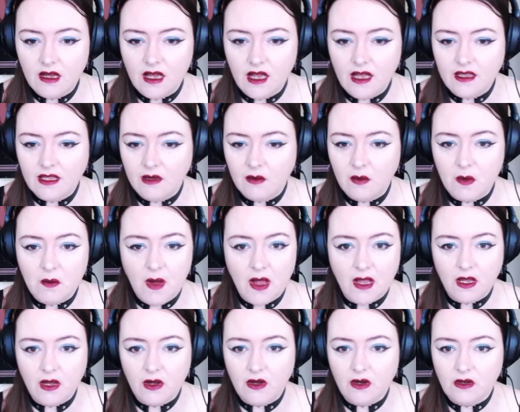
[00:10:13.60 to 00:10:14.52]
and then we
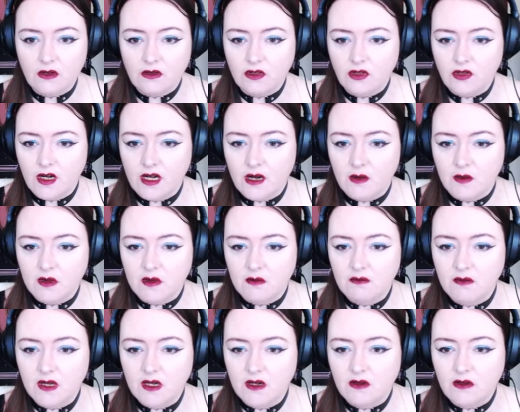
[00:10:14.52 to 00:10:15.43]
might go straight up the
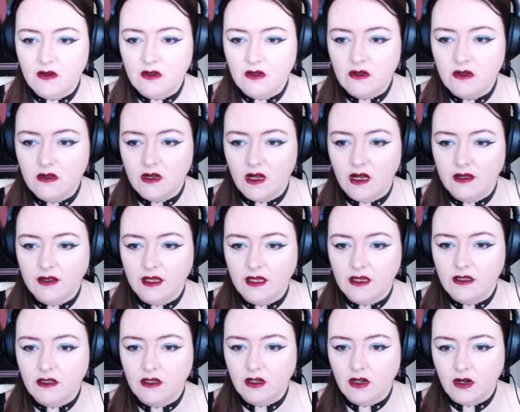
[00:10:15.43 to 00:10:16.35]
middle and
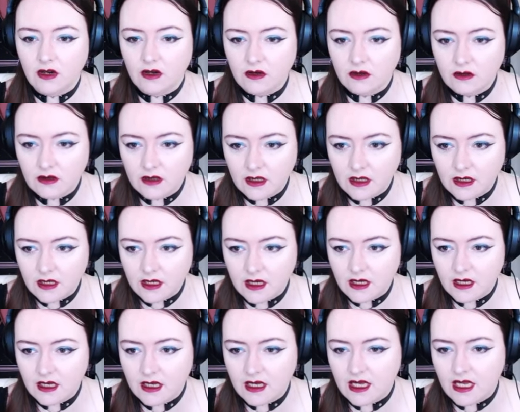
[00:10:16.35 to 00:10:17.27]
then you know
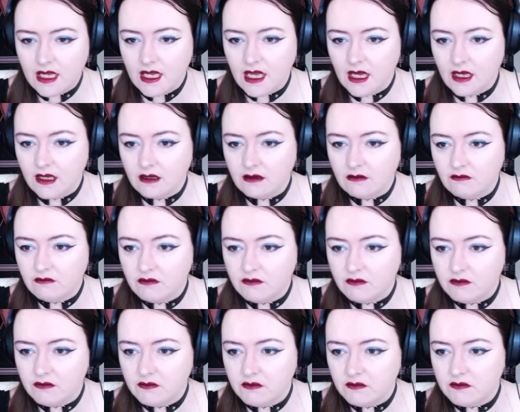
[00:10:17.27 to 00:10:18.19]
get
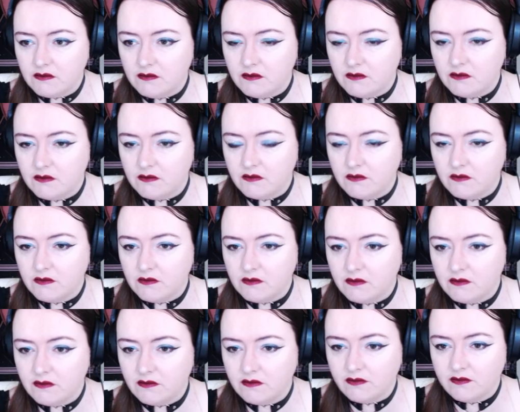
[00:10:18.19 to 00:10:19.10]

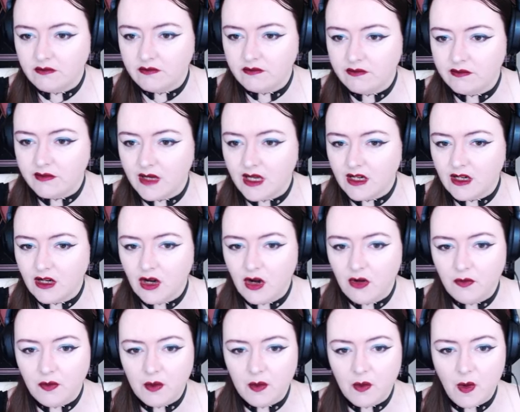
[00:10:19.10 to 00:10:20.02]
um, I don't know
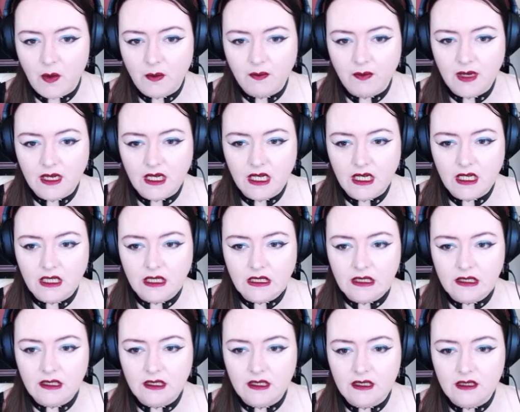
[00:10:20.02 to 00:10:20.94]
if we want
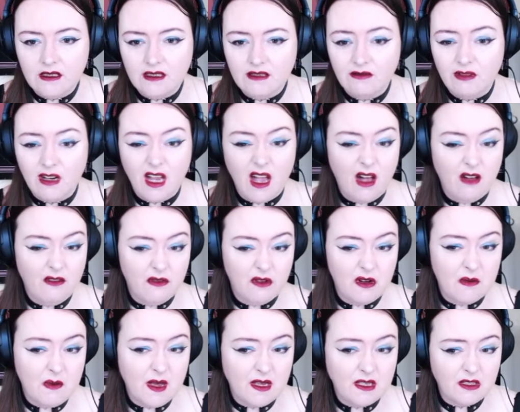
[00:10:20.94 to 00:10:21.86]
minions.
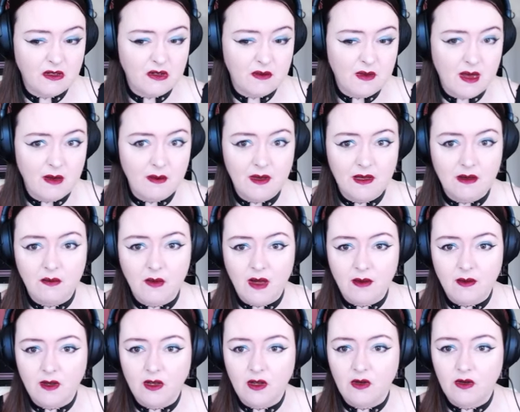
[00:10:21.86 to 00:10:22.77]
Recovery mastery maybe
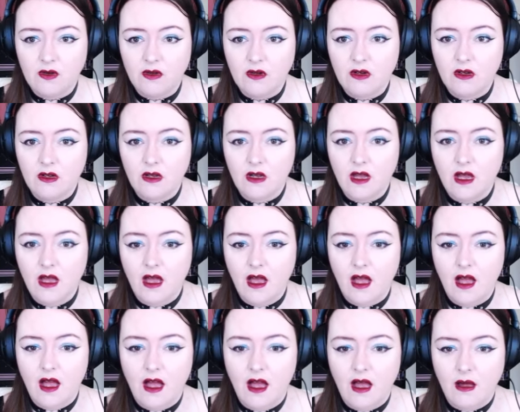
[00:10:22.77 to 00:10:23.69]
might be good.
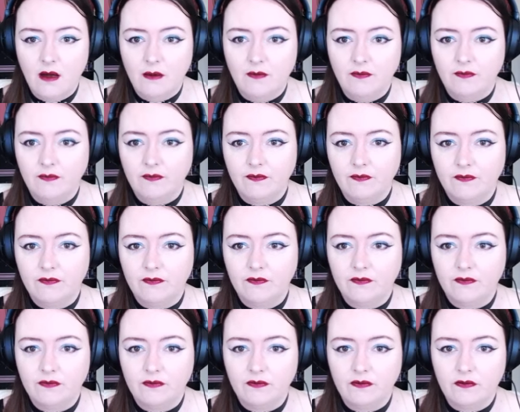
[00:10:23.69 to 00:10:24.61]
Um,
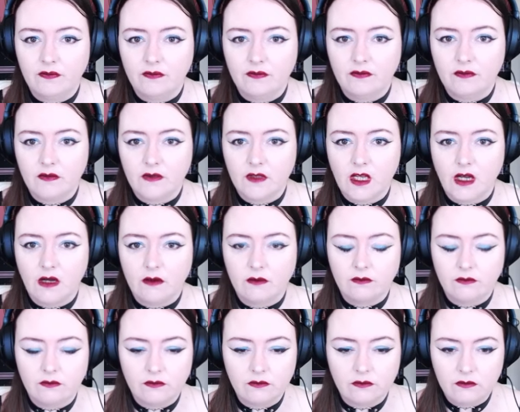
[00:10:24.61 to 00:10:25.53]
oh,
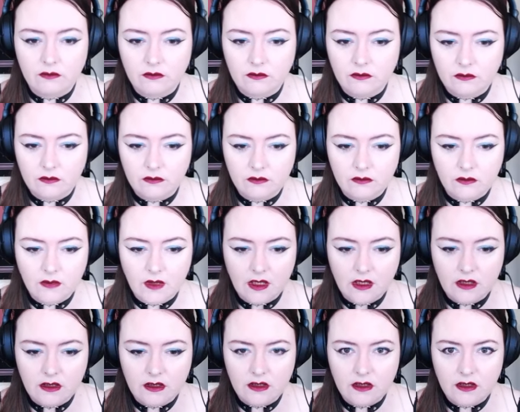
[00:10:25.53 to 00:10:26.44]

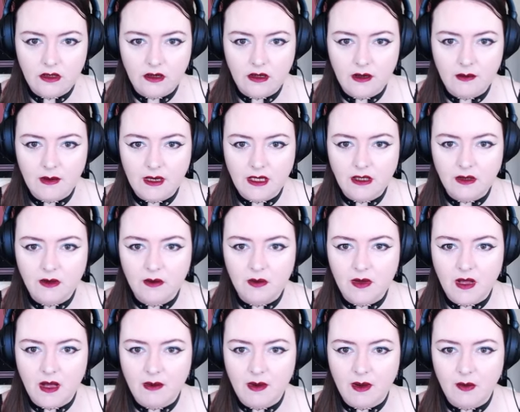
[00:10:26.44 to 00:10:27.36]
sorry, I meant to
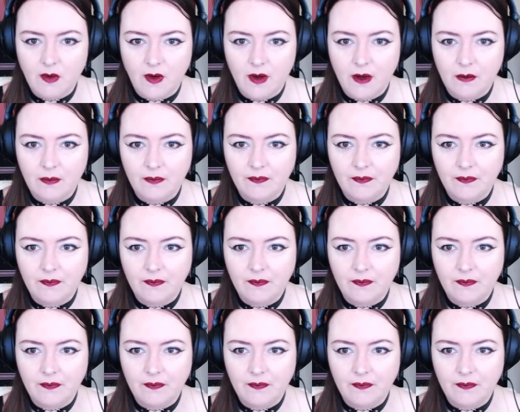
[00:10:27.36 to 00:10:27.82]
apply my point.